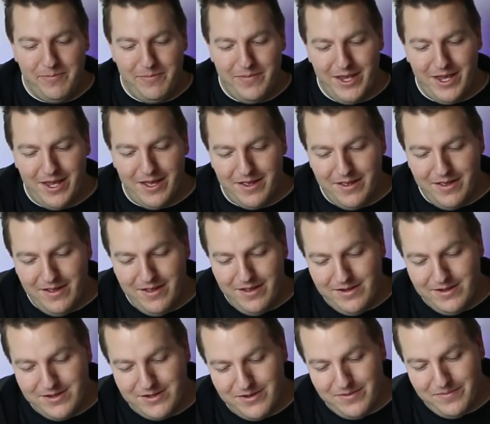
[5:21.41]
But yeah,
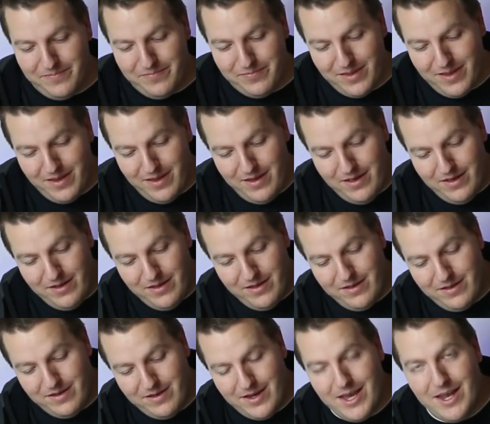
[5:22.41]
so
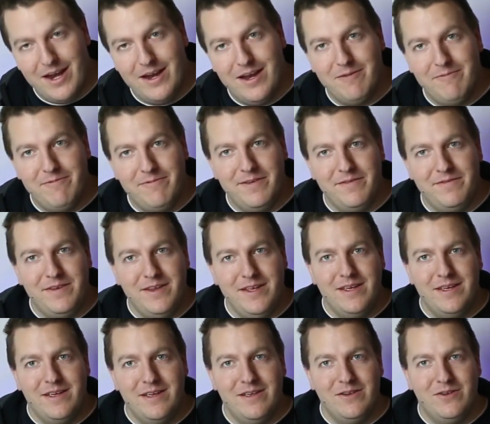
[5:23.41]
Canon
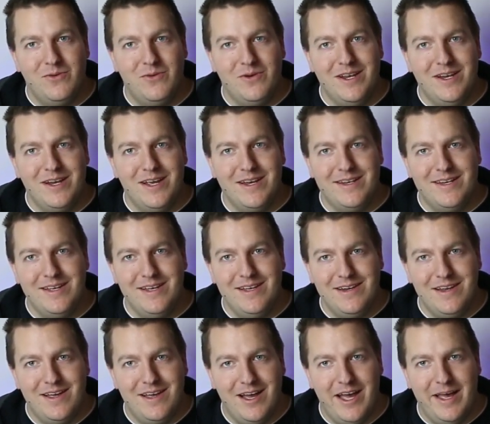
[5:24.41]
M50 2019,